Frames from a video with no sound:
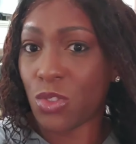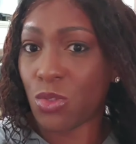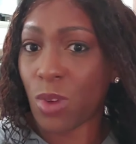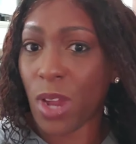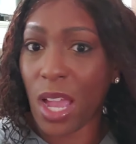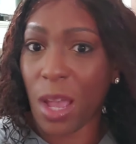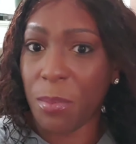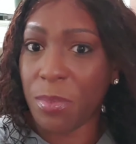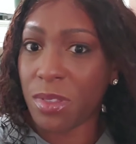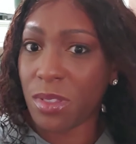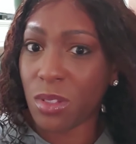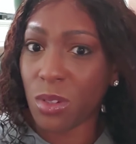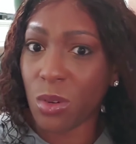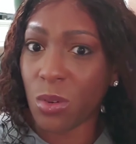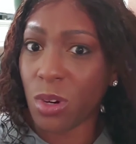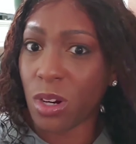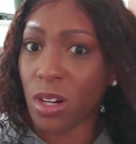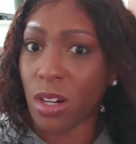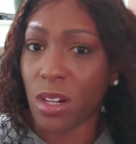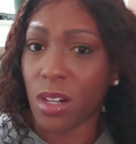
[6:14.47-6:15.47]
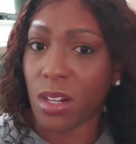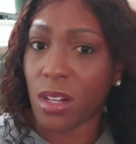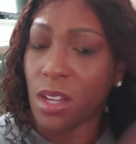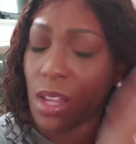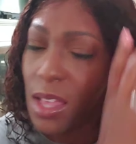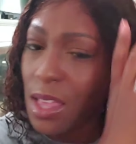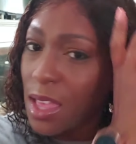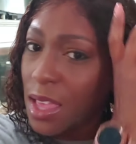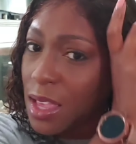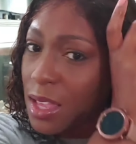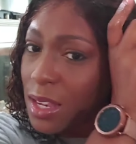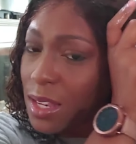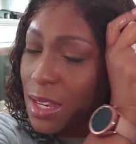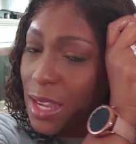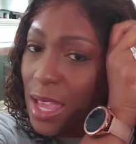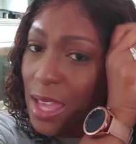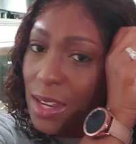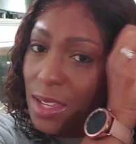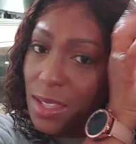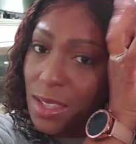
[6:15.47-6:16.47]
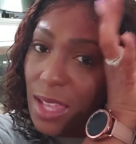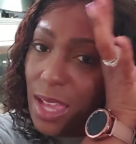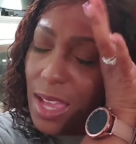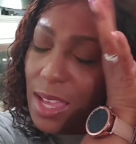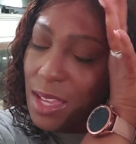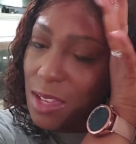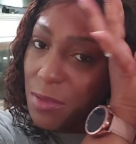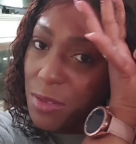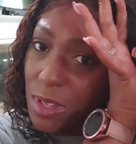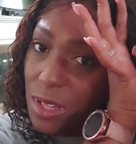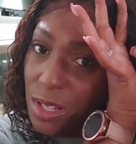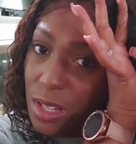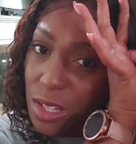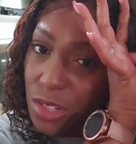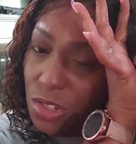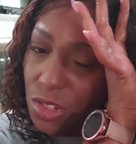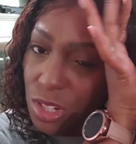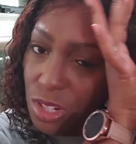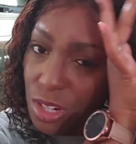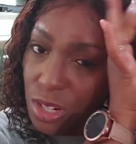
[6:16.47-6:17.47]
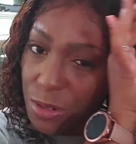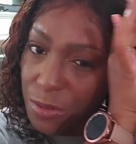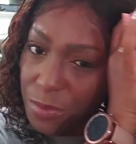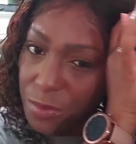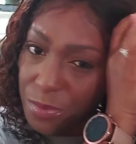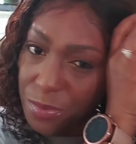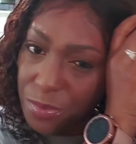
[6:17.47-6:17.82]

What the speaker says: drops, or not a lot of conditioner.